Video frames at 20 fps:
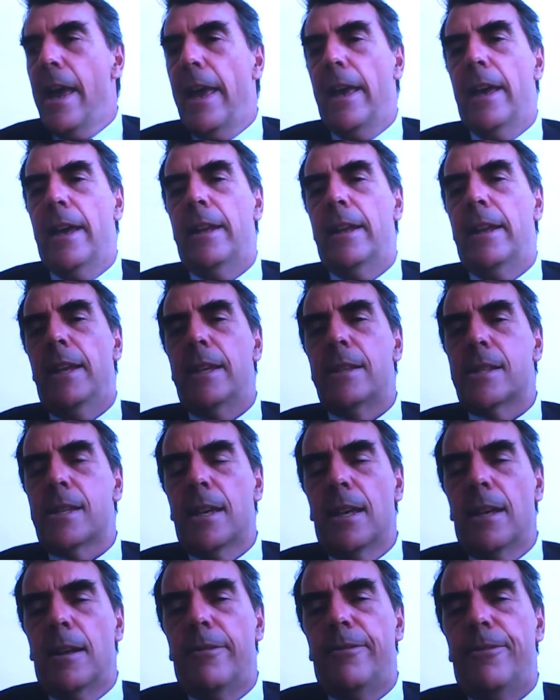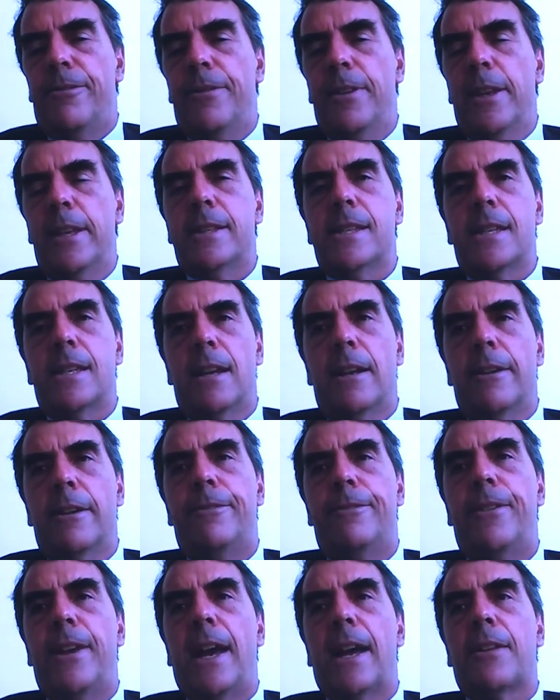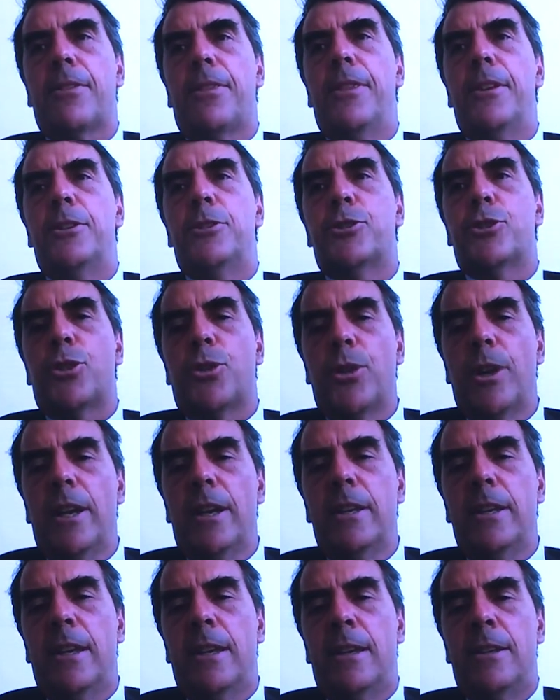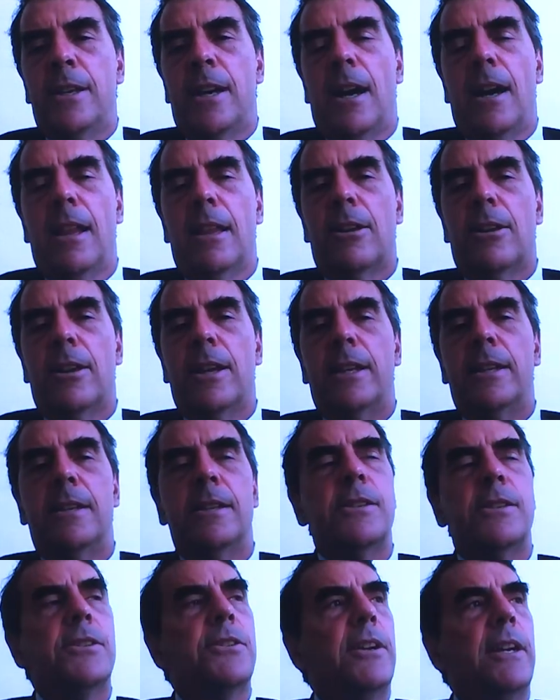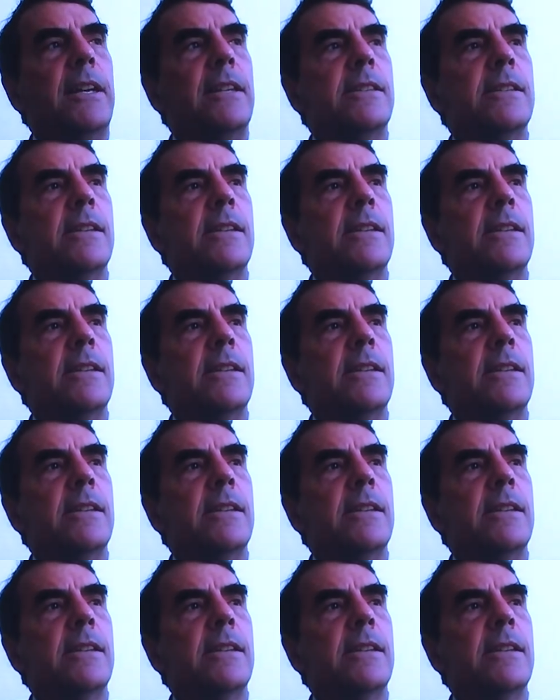And it's gonna affect the $1 trillion industry.